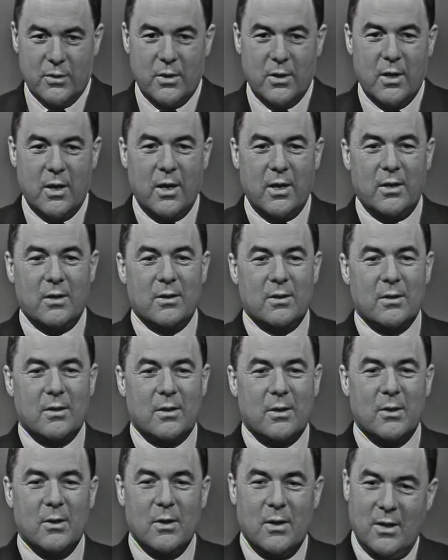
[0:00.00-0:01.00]
tonight, uh,
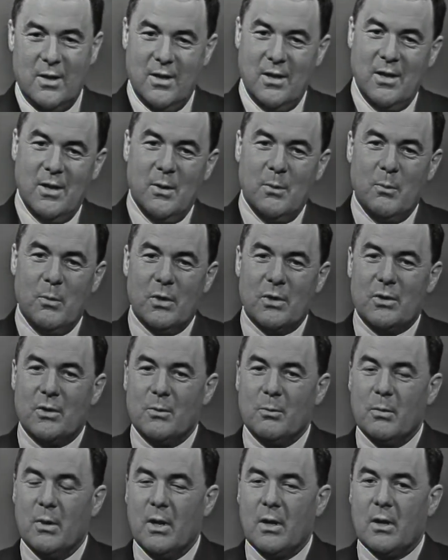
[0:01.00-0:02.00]

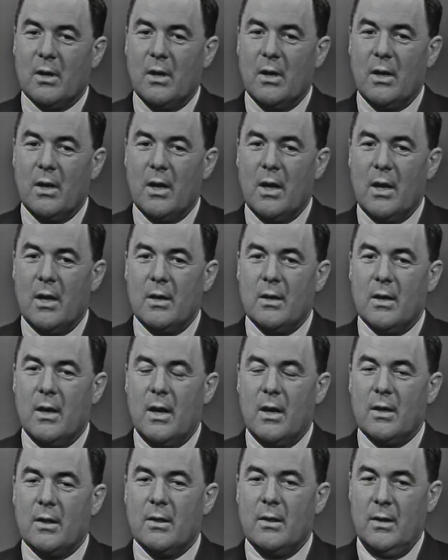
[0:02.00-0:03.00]
Mr. Buckley, and
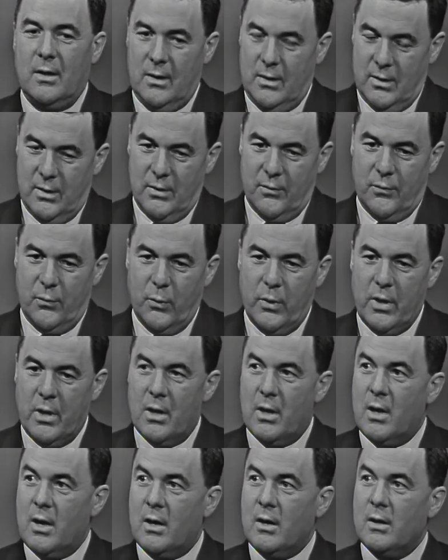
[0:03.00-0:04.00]
I think I if we
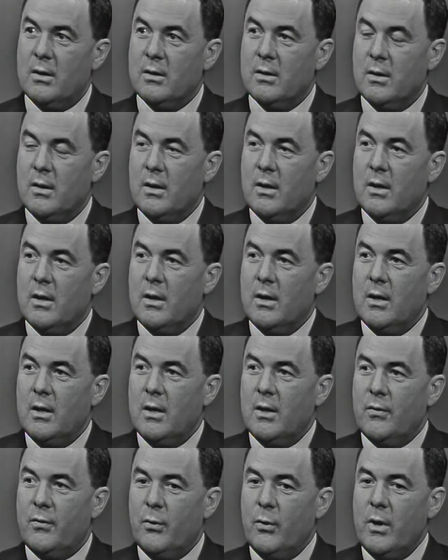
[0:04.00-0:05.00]
are
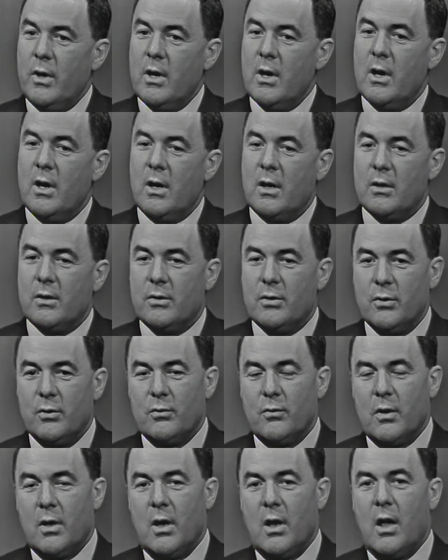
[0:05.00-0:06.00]
if we are to
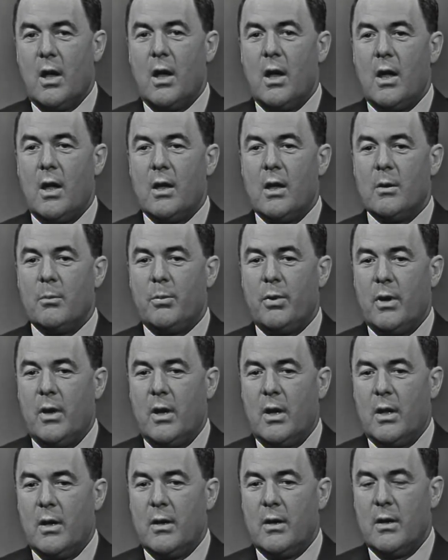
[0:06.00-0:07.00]
rely
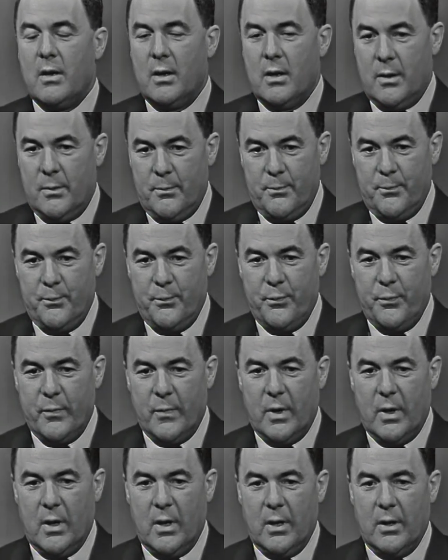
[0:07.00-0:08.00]
upon mm. um,
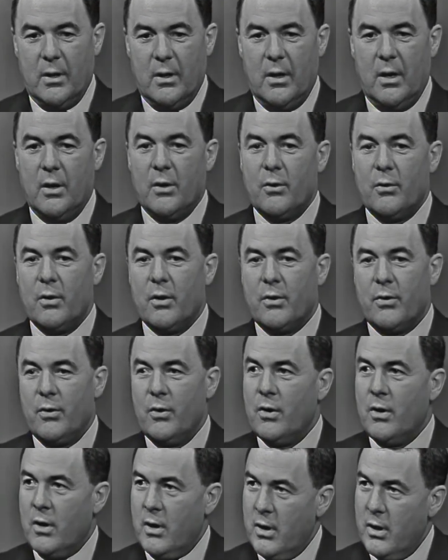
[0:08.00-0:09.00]
on other
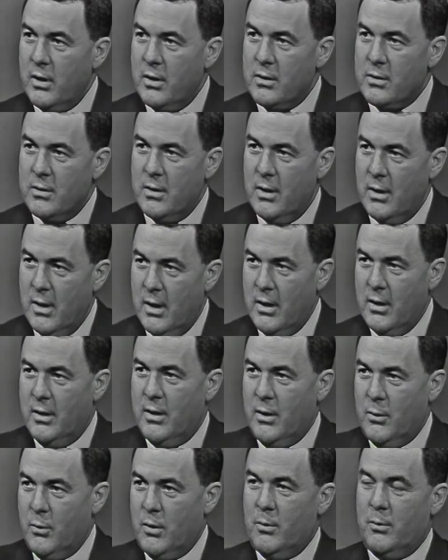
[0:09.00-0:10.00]
authorities, then I
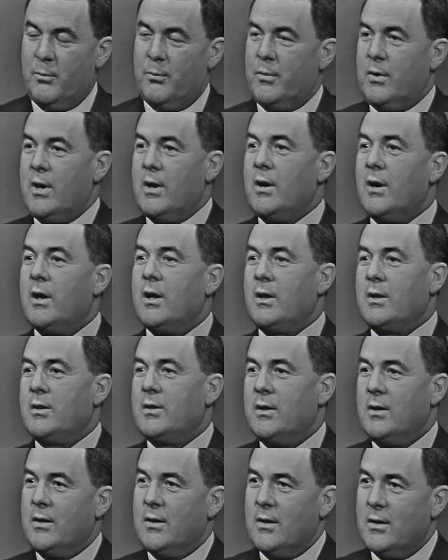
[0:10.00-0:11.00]
think we're derelict
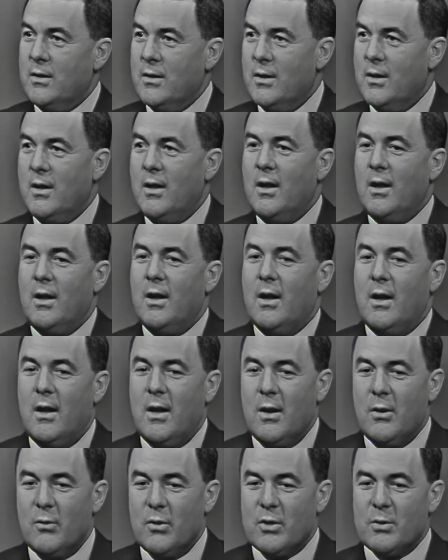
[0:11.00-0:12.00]
in
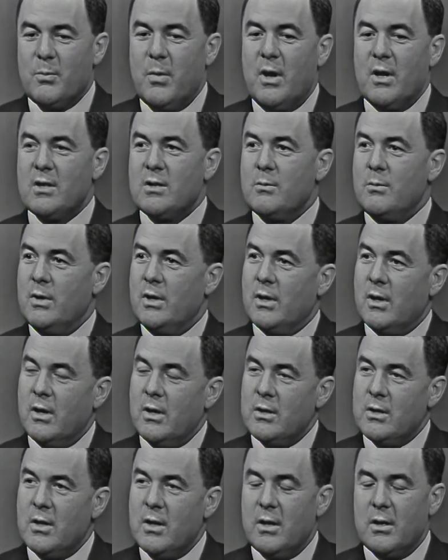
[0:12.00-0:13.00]
our
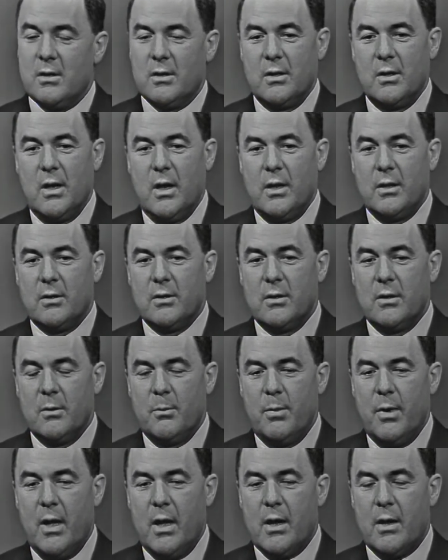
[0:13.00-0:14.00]
responsibilities here tonight to
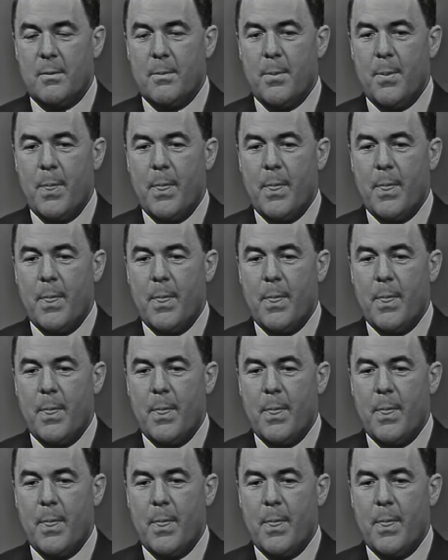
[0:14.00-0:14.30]
debate.